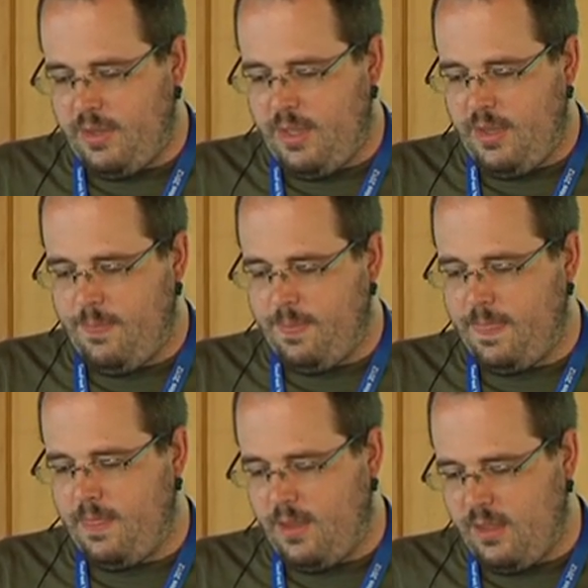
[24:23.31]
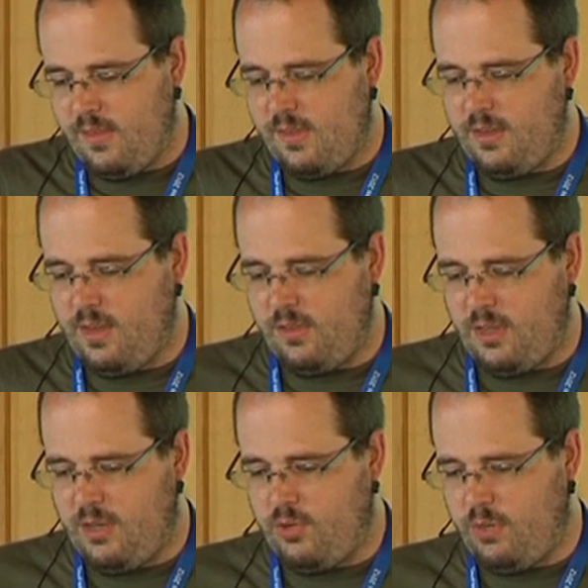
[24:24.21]
Um, as I said, there's
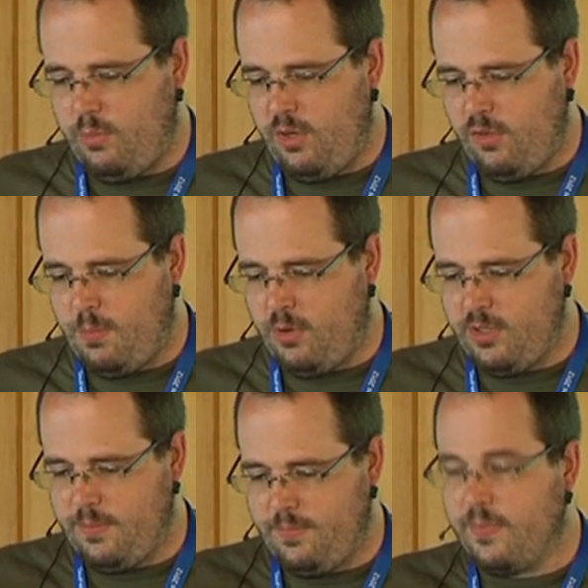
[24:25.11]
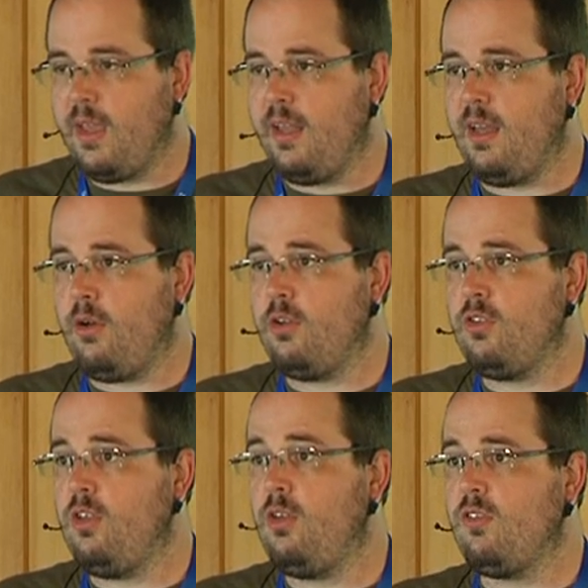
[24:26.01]
an Android and Windows port, and now
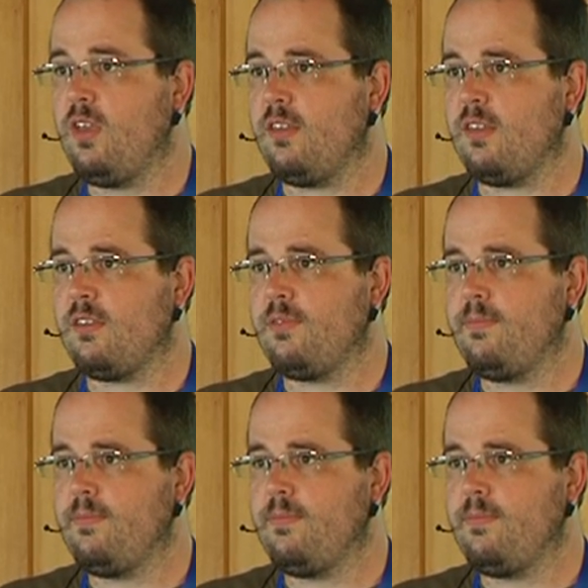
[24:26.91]
onto use cases.